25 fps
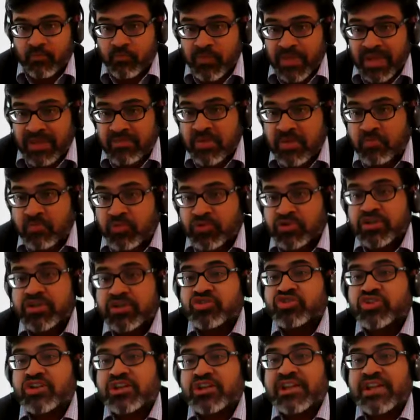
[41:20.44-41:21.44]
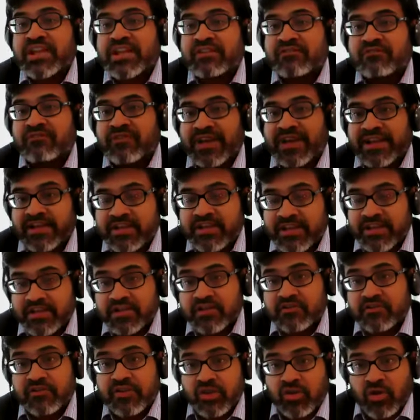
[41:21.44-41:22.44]
may be potentially invalid
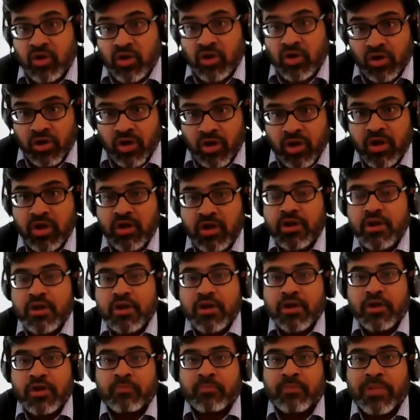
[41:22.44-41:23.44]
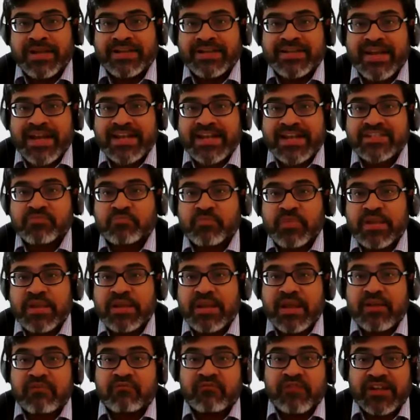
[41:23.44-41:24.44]
under your law, but has
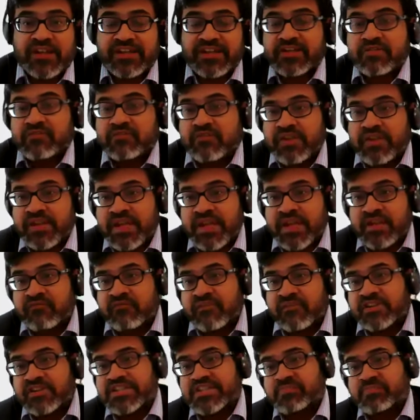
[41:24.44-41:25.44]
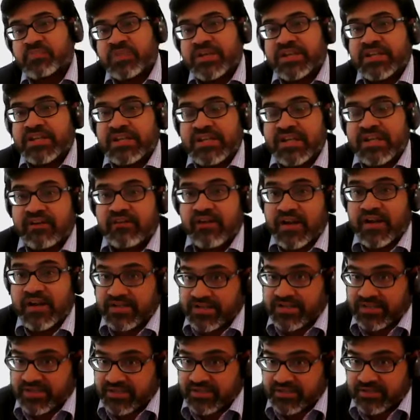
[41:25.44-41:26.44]
been effectively and very speedily
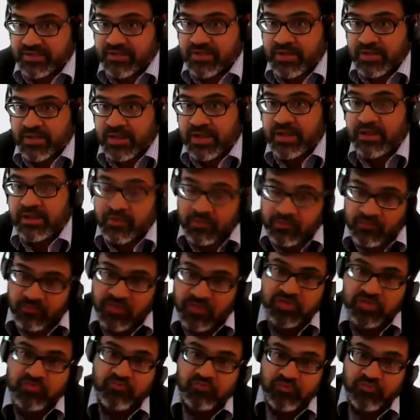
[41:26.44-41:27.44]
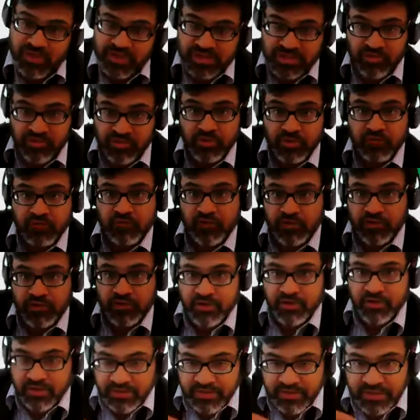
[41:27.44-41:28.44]
granted, which is good
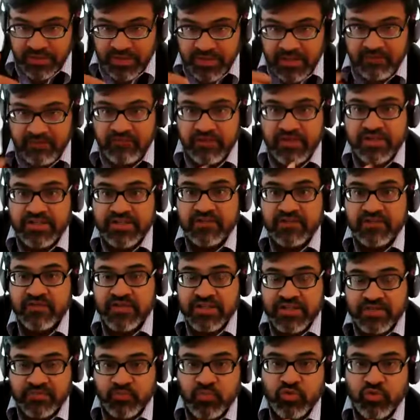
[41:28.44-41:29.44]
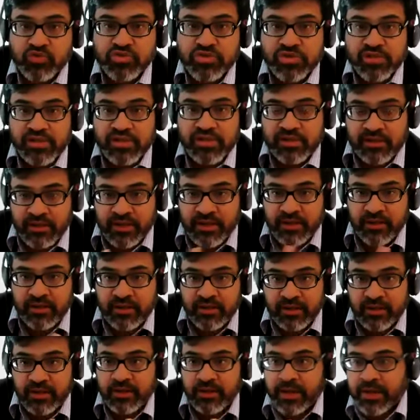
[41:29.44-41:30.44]
for the effective disposal
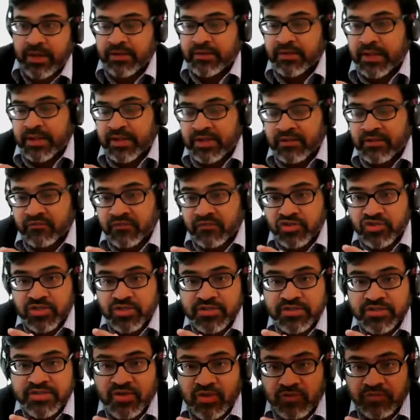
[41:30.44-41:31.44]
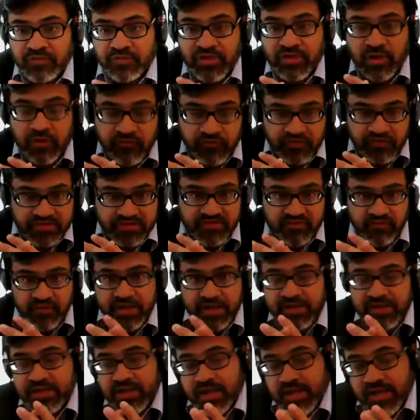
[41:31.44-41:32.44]
and efficiency of the office,
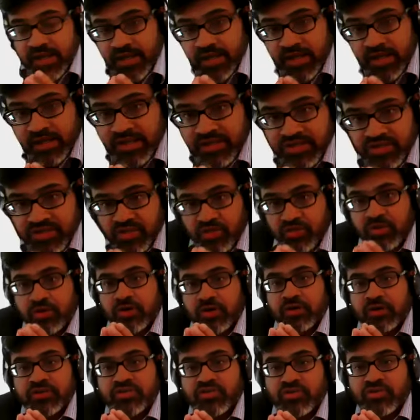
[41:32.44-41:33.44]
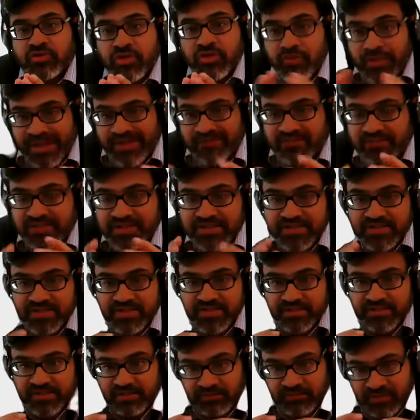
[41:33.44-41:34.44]
right? So you have
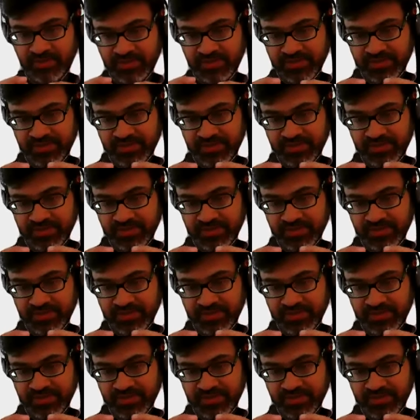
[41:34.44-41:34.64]
this